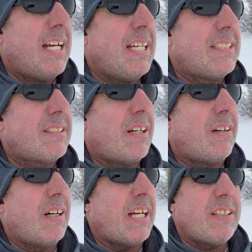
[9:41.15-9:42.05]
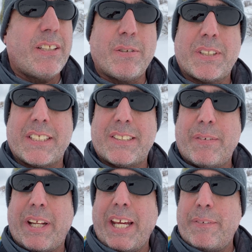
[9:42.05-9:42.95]
So I thought there was like 7
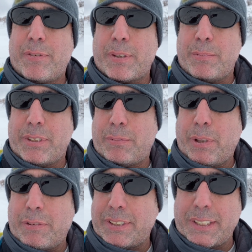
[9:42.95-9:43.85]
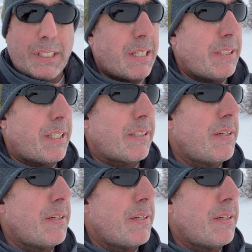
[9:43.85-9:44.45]
or 8 for some reason, whatever I said down there.